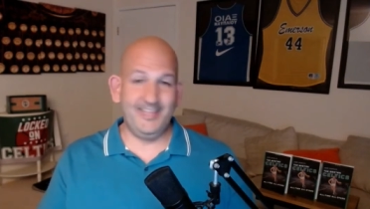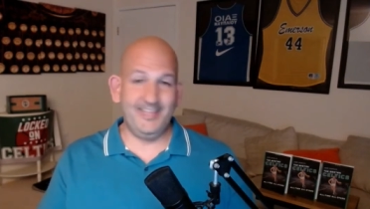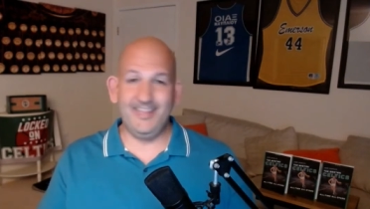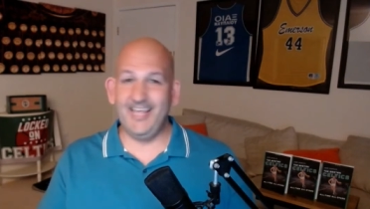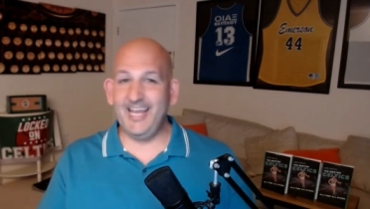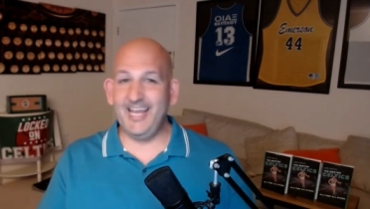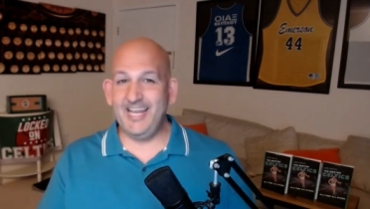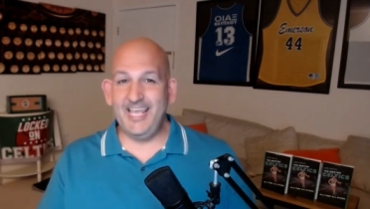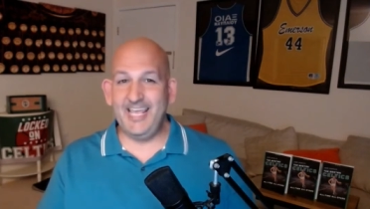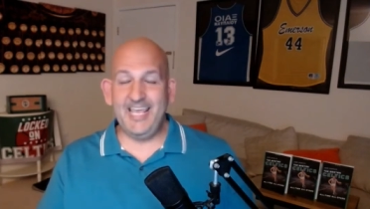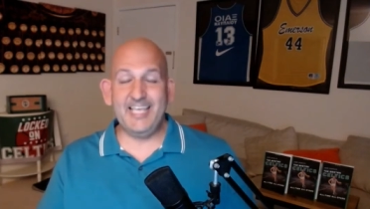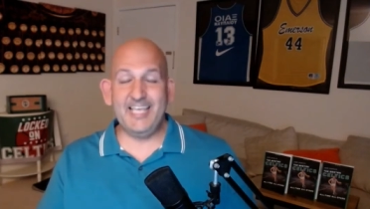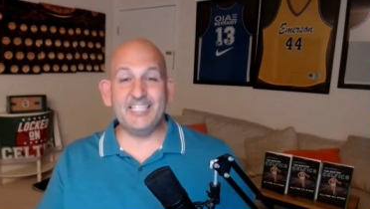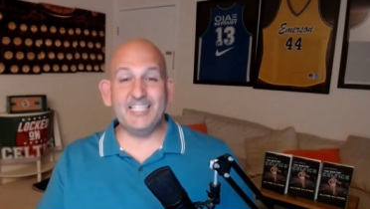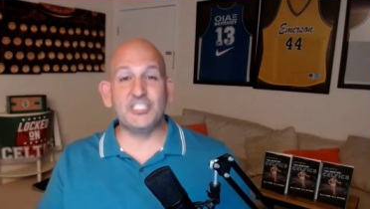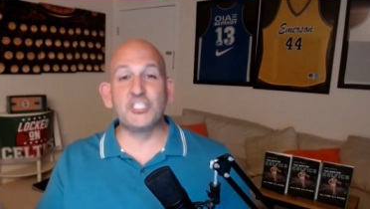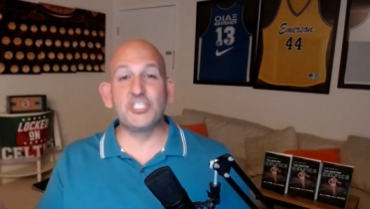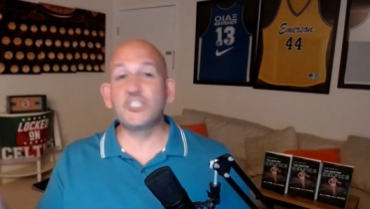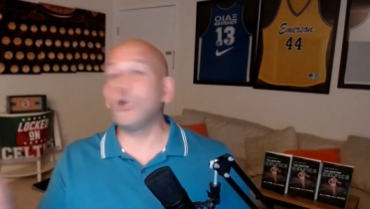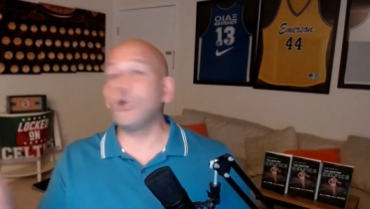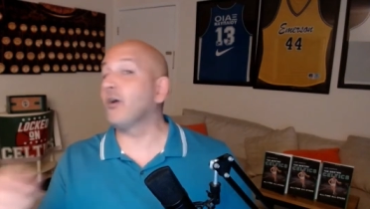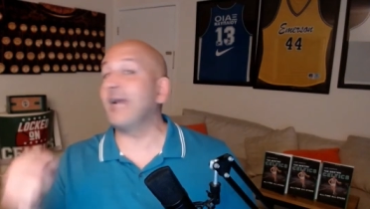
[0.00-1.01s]
then he can
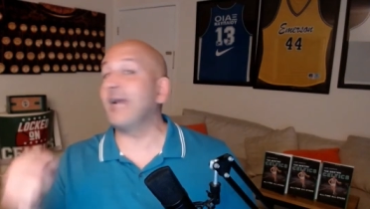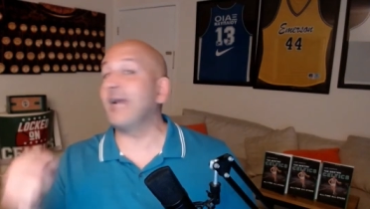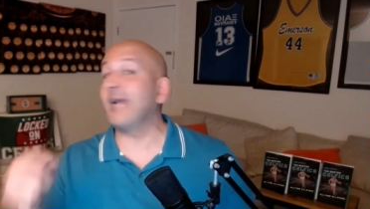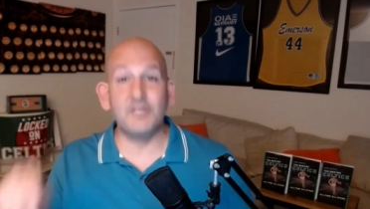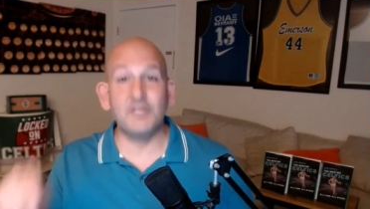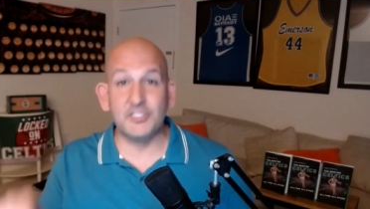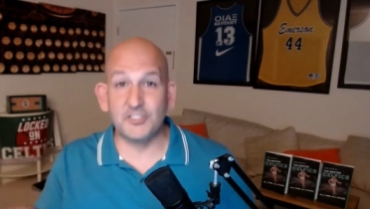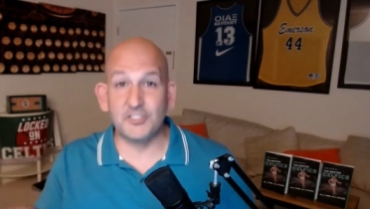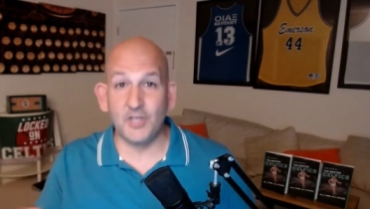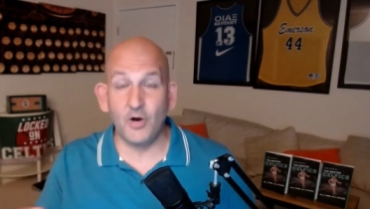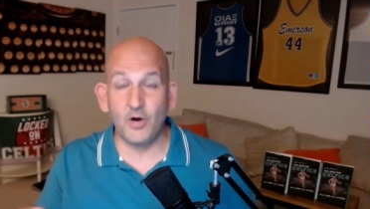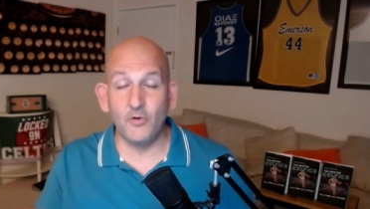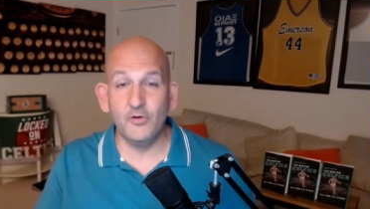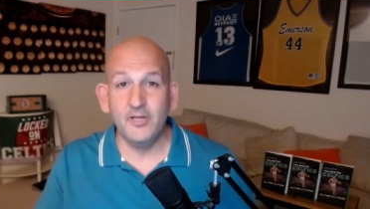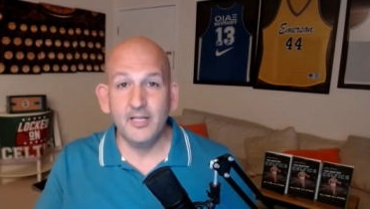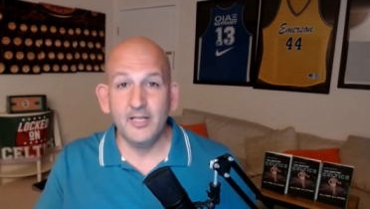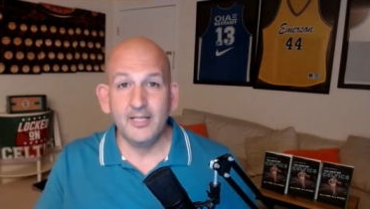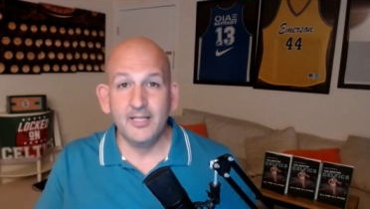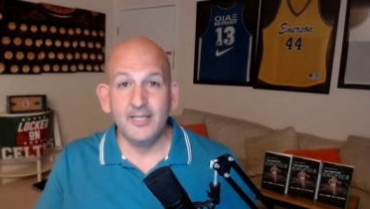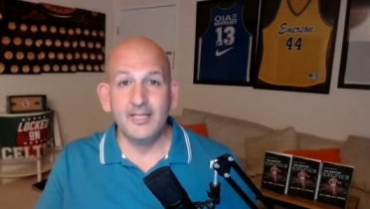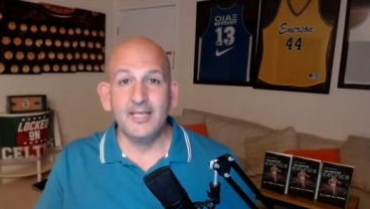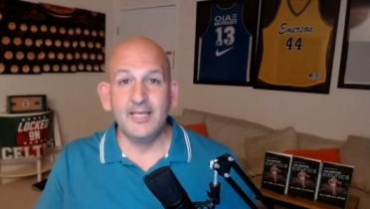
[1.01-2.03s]
start out in a zone
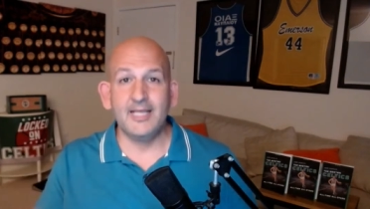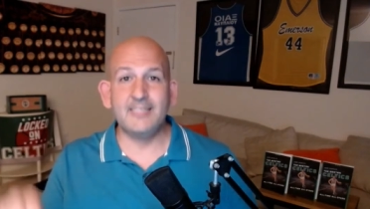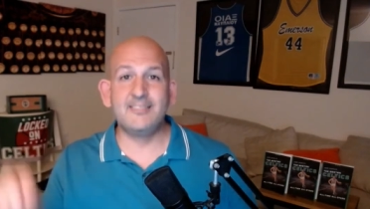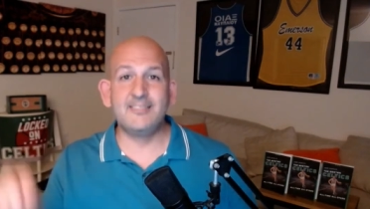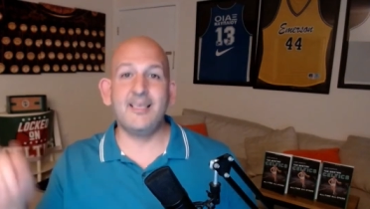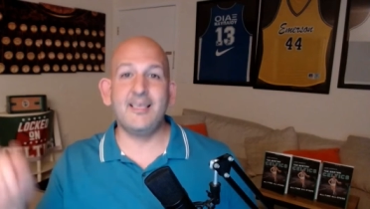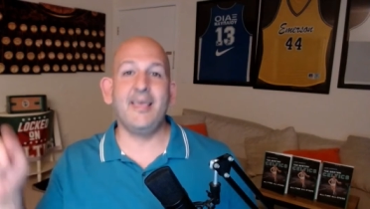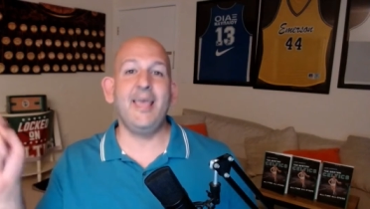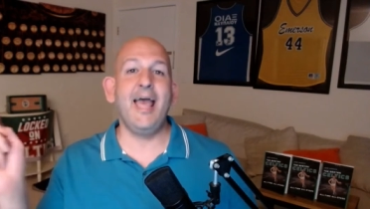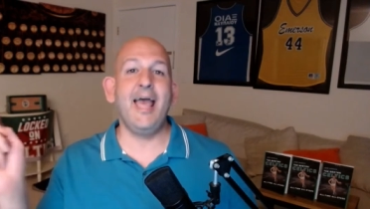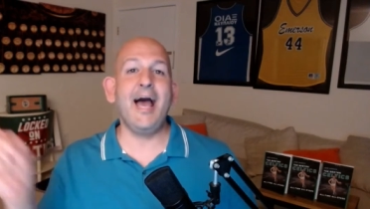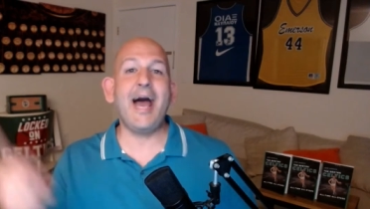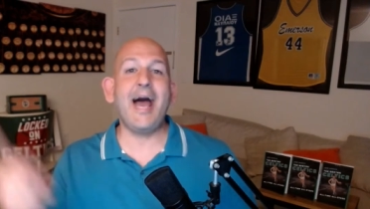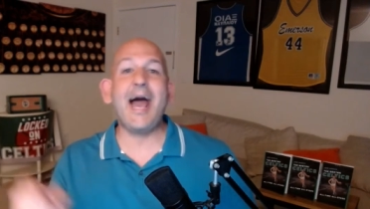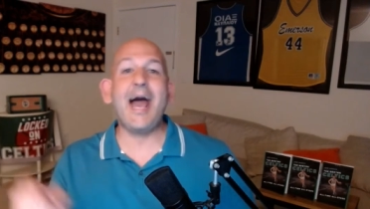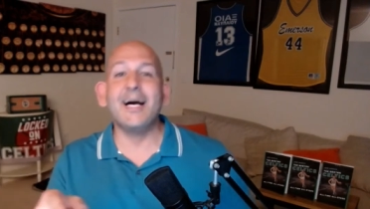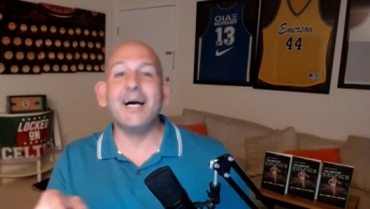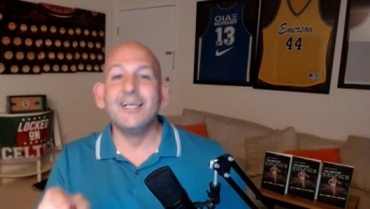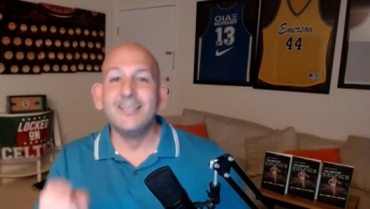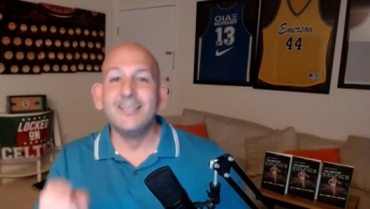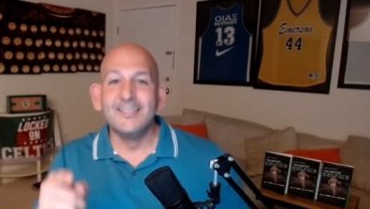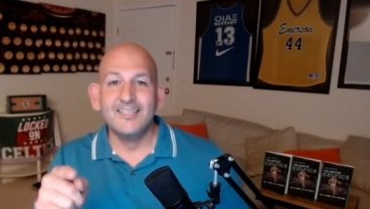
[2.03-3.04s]
and say,
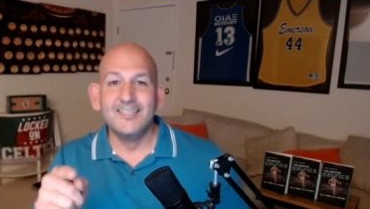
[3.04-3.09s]
ha,